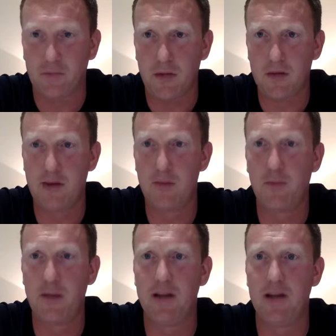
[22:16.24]
Some have
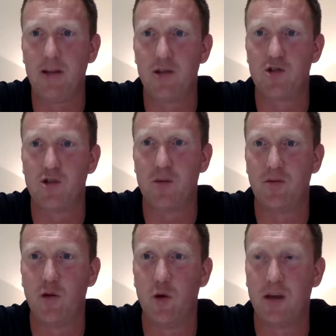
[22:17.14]
been in the industry
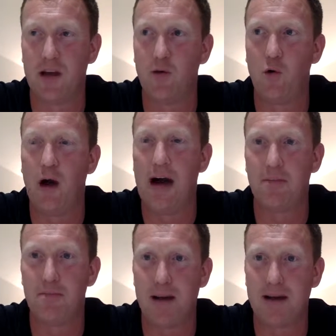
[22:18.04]
before, but they've all
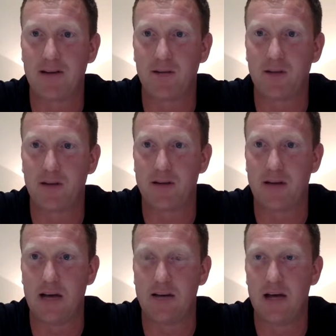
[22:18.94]
had massive
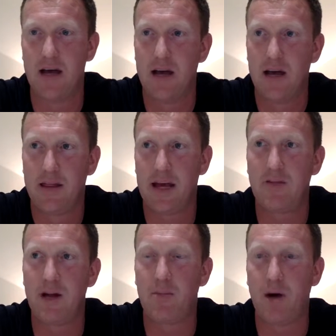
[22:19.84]
success.
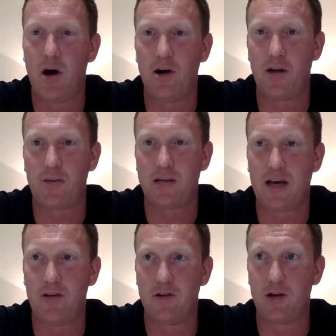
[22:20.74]
They've now partnered up
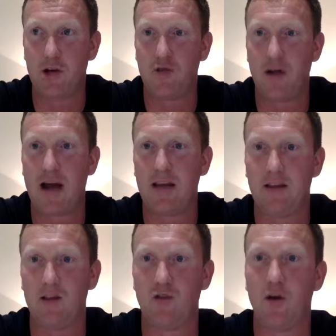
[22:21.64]
together to create
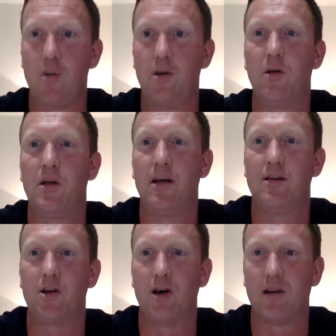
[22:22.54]
this phenomenon that
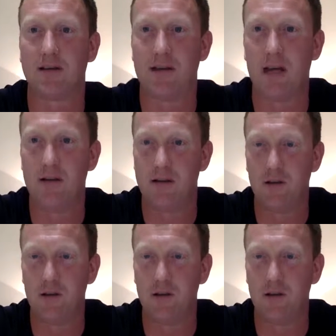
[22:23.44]
is Direct Sellers.